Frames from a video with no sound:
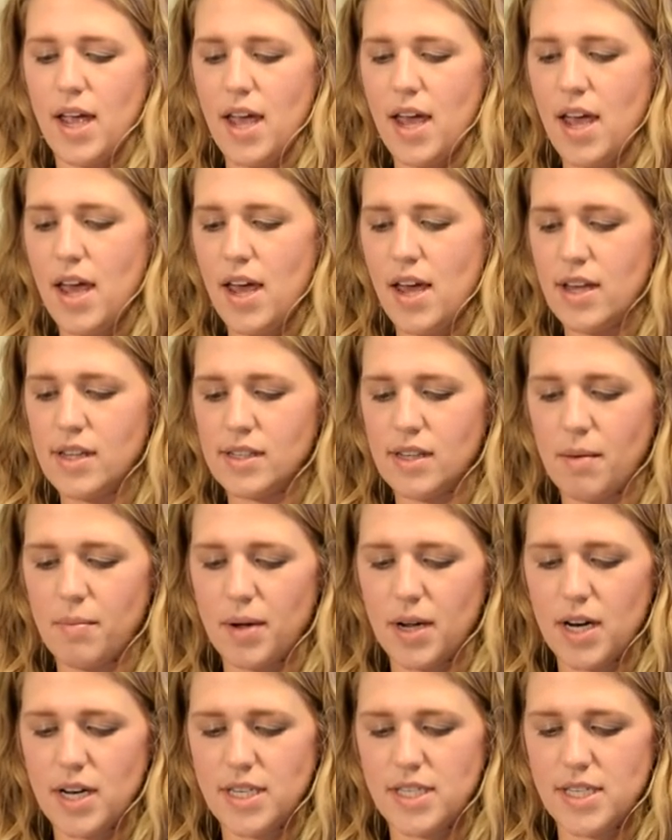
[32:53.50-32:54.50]
is I'm
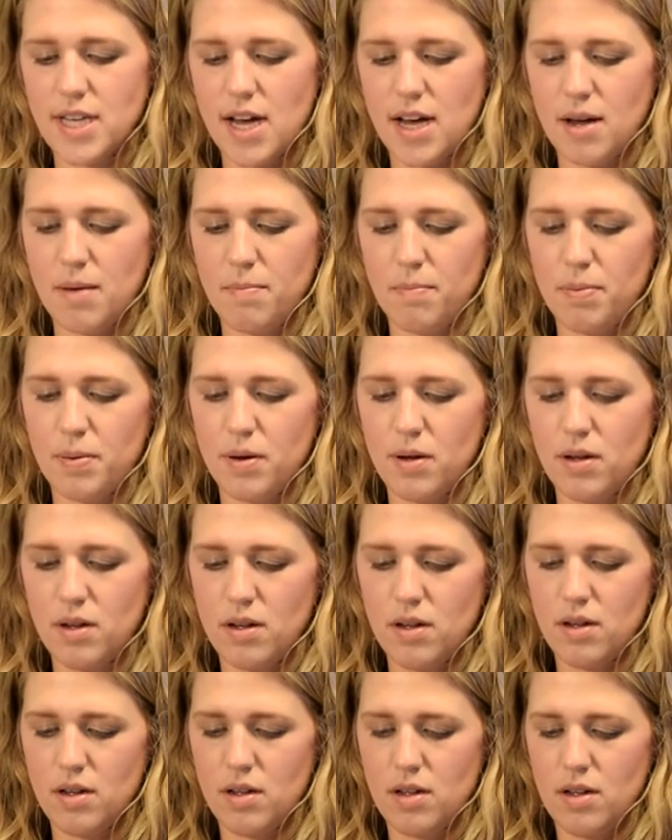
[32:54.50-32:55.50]
going to dump
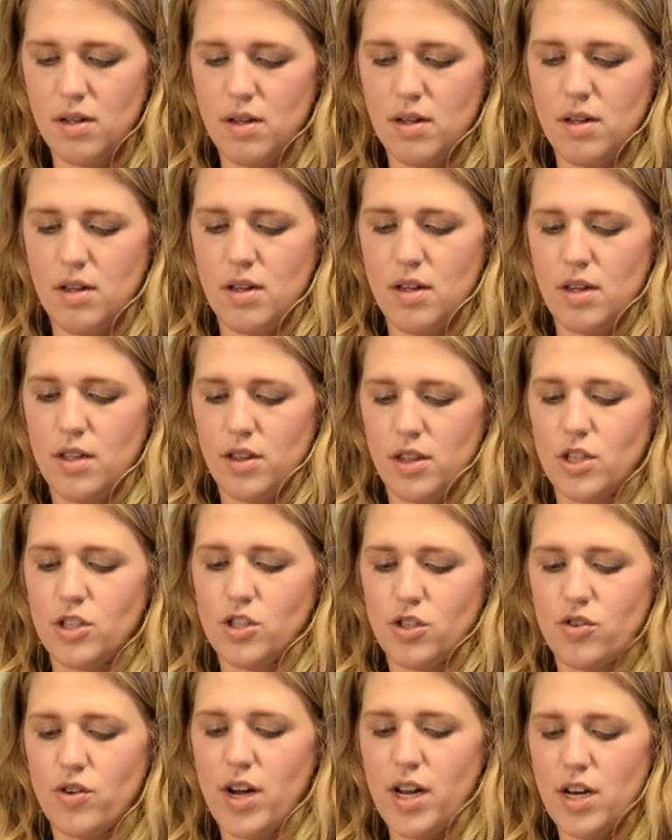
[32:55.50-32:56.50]
the
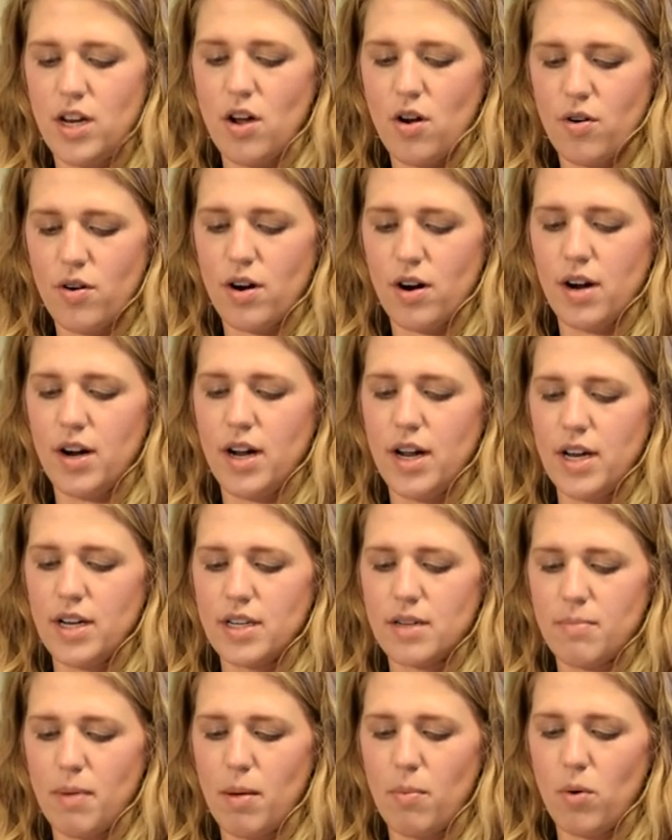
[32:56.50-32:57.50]
strained yogurt
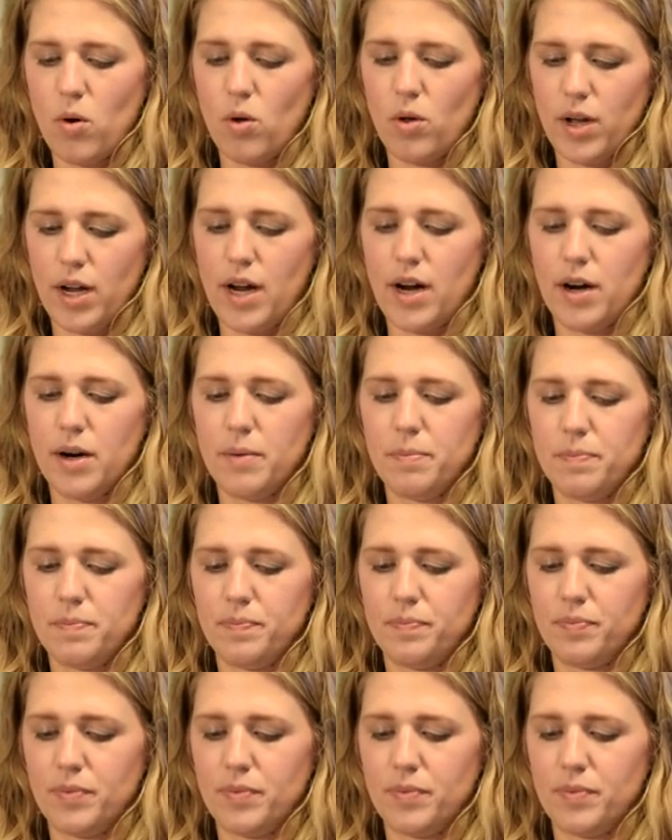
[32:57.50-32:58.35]
into my bowl here.